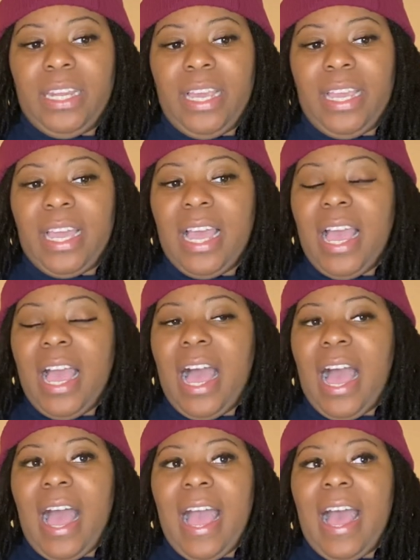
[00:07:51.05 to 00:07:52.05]
Like
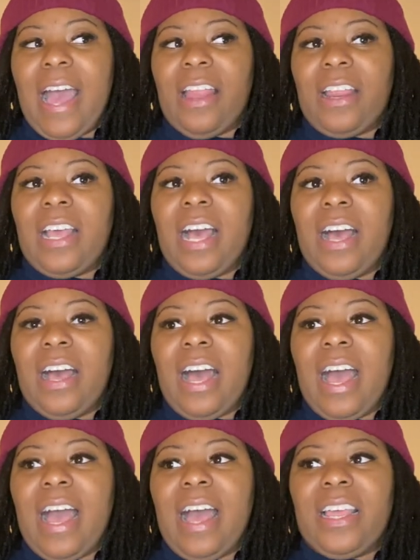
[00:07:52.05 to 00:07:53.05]
I had
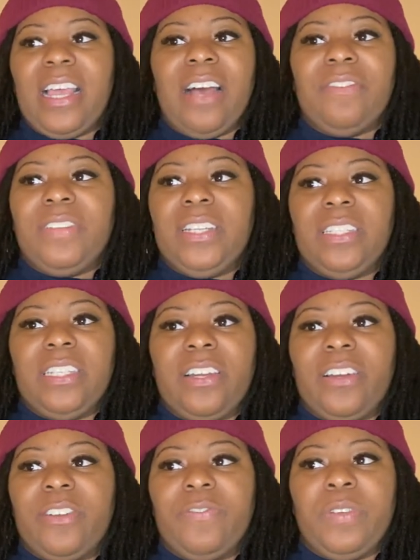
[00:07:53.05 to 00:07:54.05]
confidence in
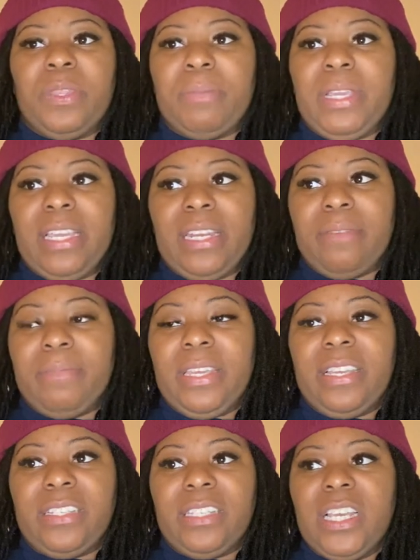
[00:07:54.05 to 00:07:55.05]
her from the beginning
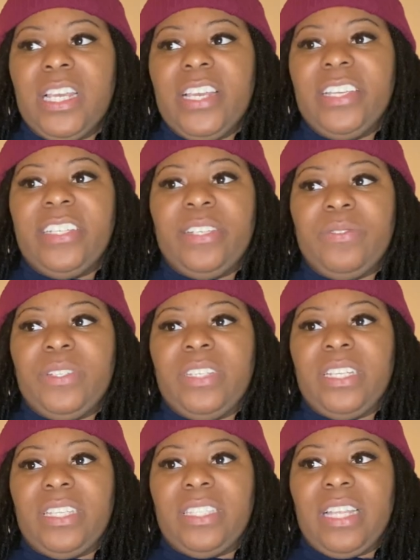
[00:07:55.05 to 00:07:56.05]
because she was
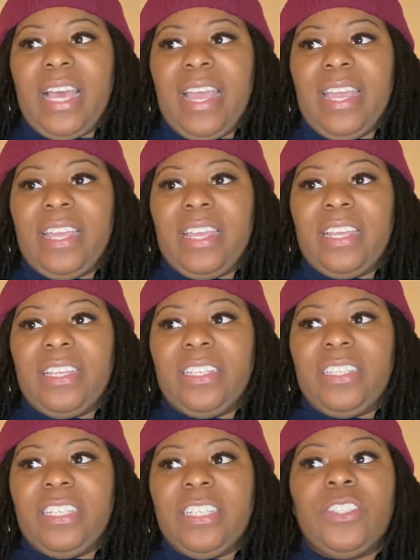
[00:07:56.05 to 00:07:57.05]
just like
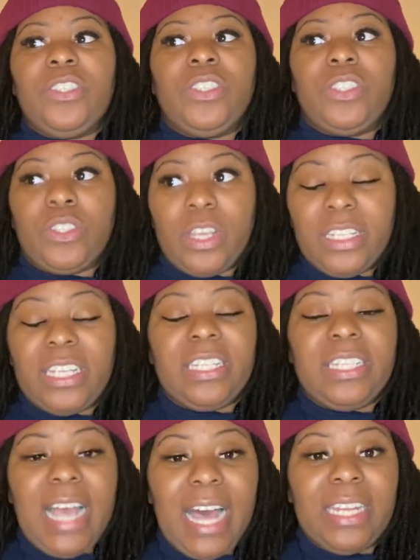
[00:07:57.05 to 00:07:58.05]
she's such a
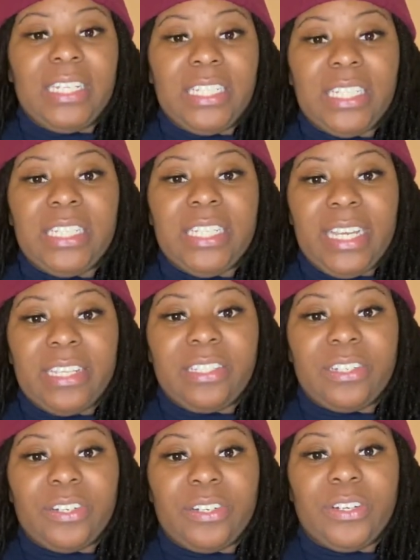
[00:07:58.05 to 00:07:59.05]
talented
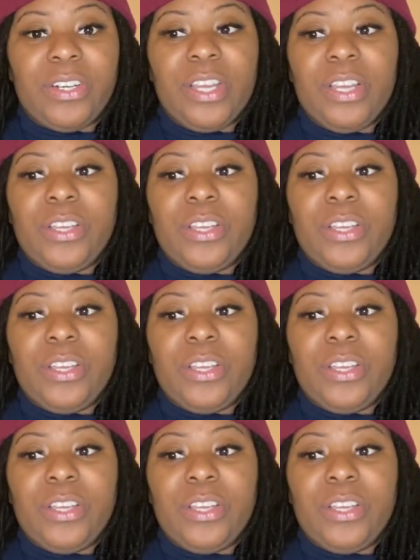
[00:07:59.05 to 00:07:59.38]
dancer.